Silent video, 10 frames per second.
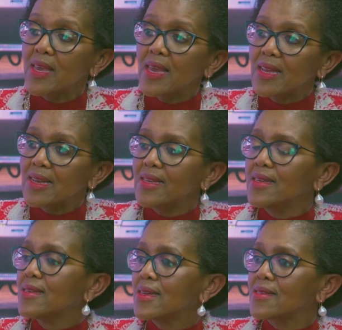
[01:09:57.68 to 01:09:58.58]
And
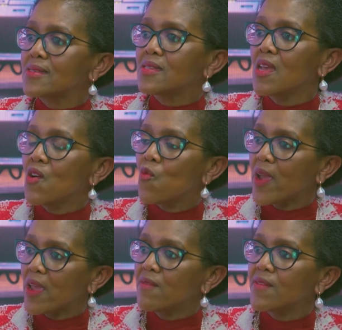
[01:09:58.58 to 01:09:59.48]
leaders,
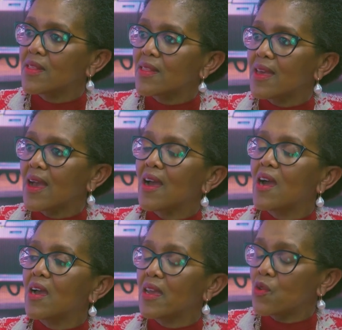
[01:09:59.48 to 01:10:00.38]
wherever they
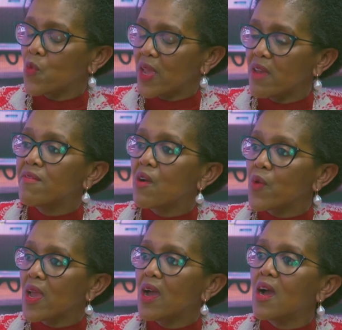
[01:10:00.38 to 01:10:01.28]
are and wherever
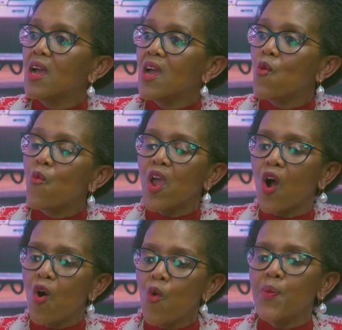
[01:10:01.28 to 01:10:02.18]
we are, we
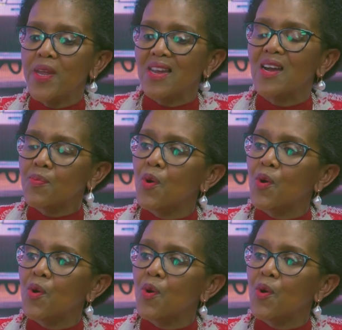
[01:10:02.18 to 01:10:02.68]
open up